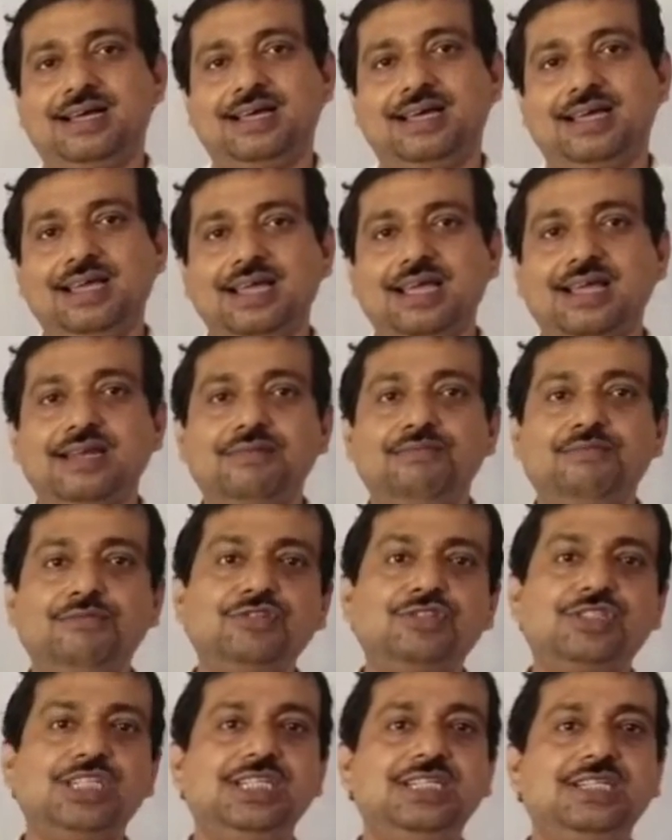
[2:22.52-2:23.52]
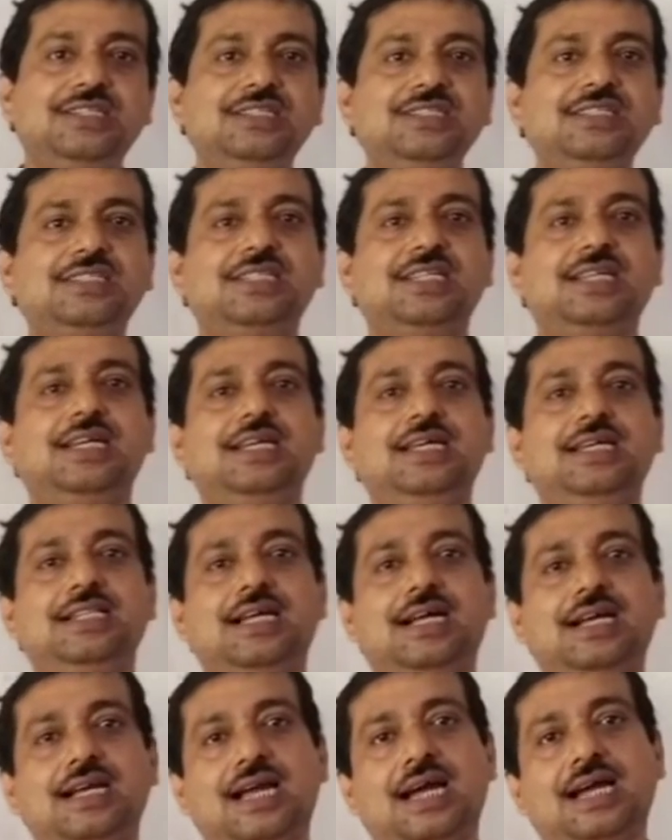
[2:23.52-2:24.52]
Again, most interestingly,
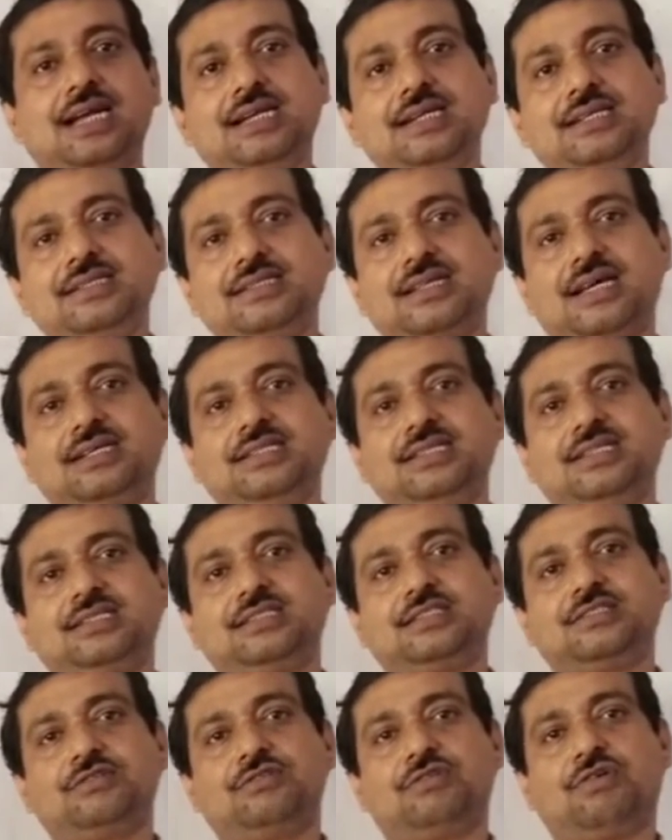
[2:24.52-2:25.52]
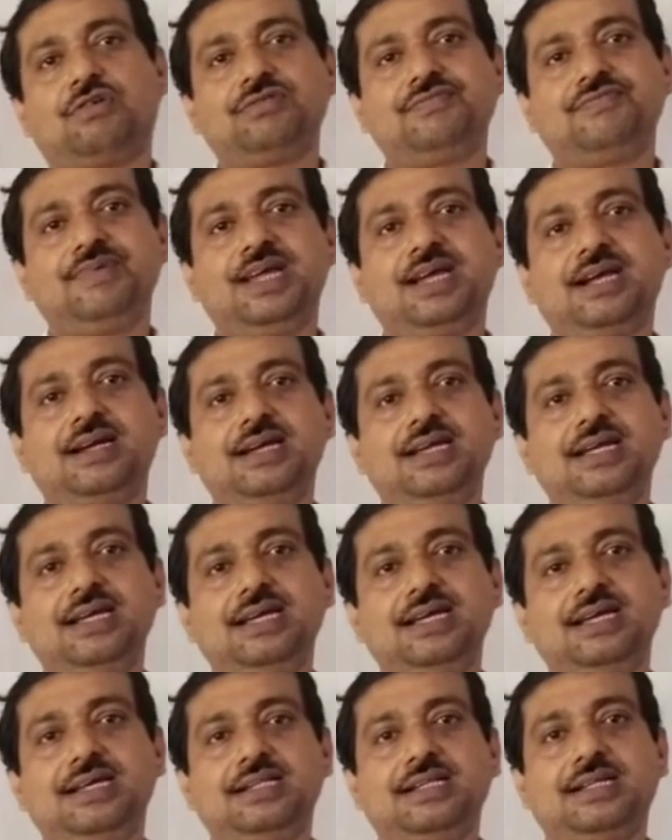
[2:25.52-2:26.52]
the title suggests not
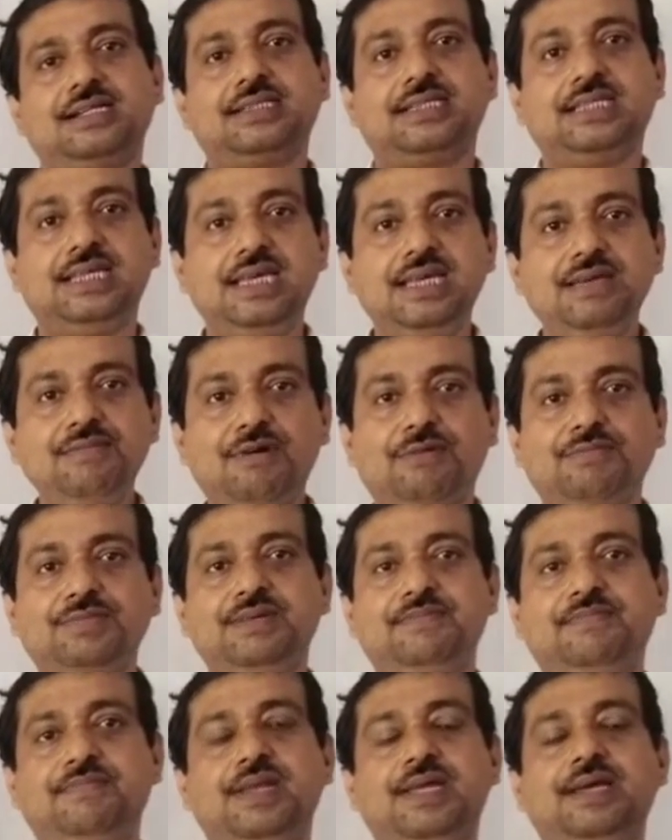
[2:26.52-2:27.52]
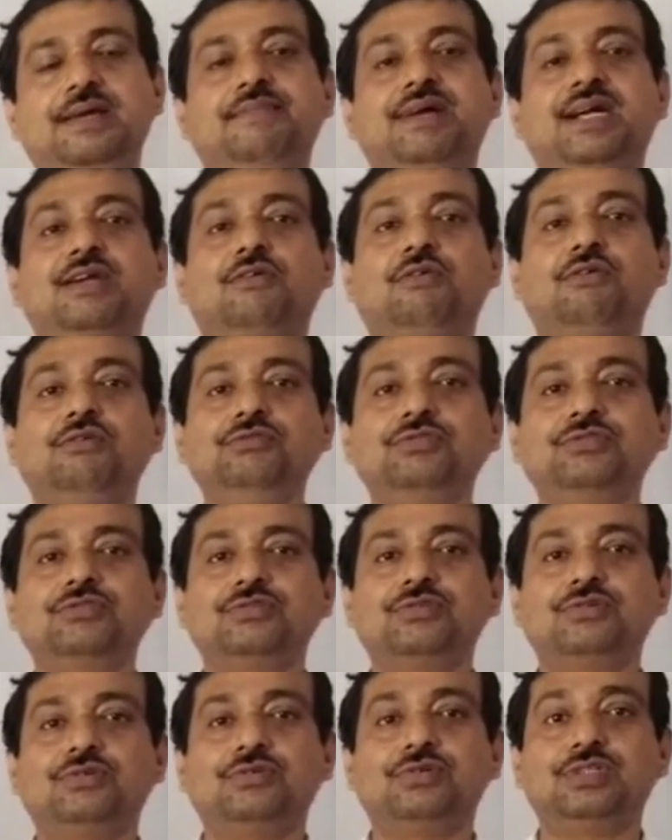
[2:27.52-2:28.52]
merely the theme of the play but
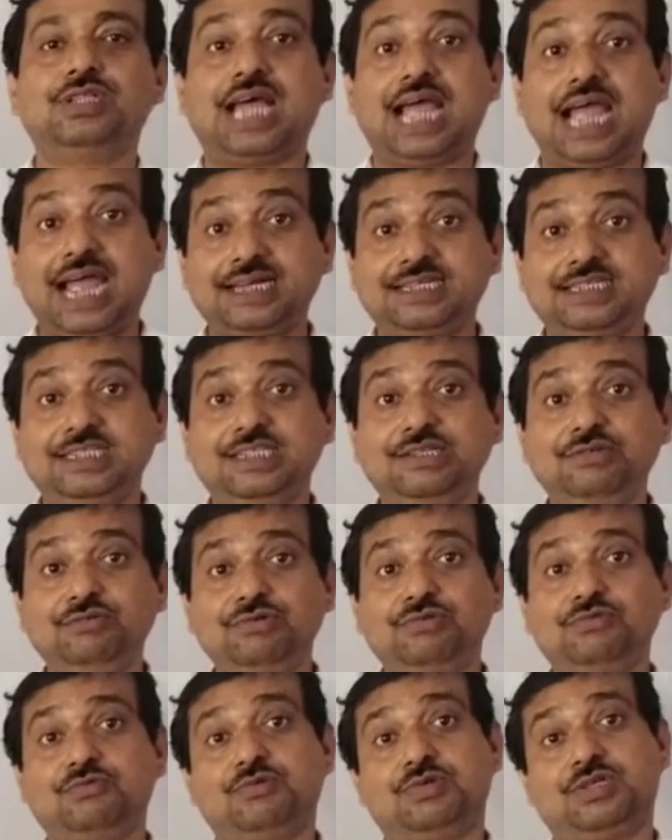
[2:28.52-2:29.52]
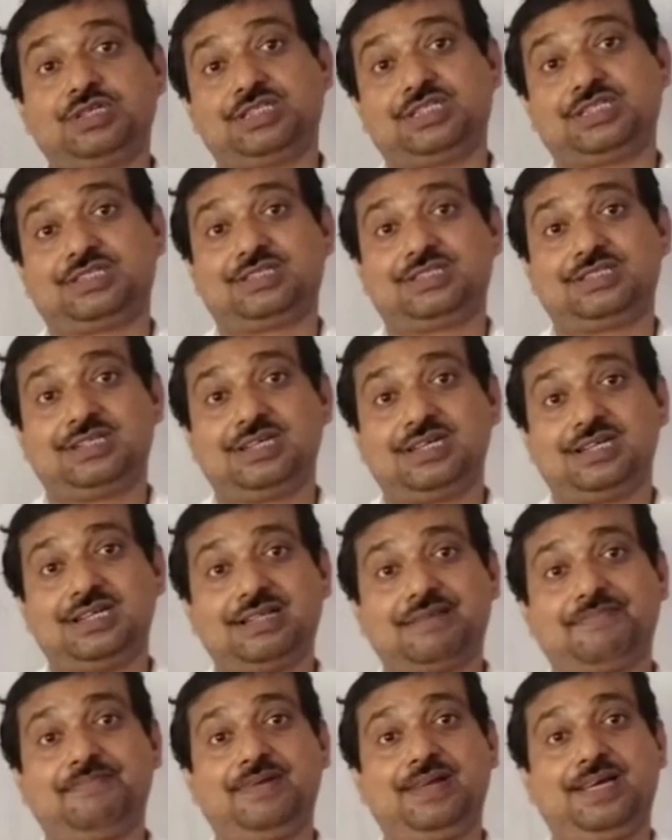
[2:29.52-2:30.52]
also the attitude towards
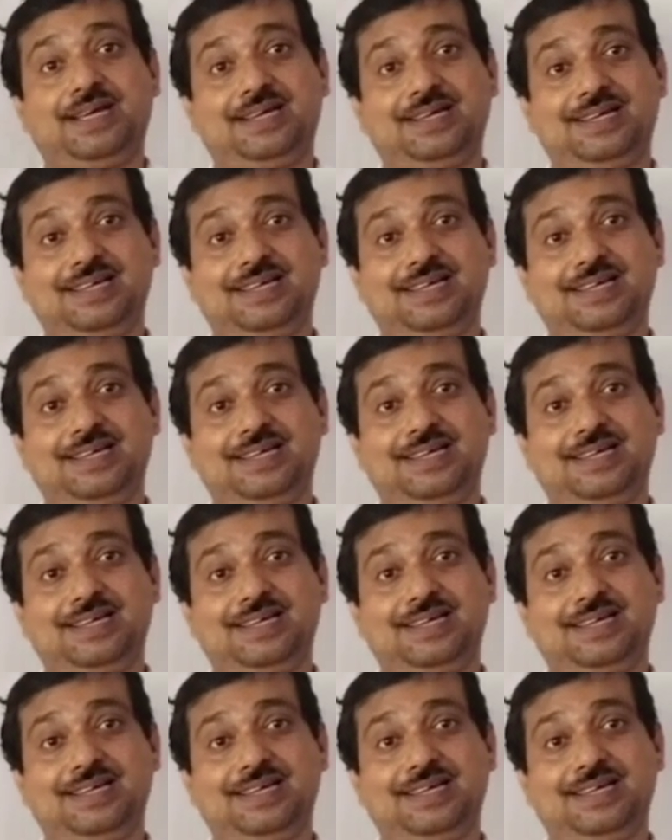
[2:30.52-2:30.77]
the play.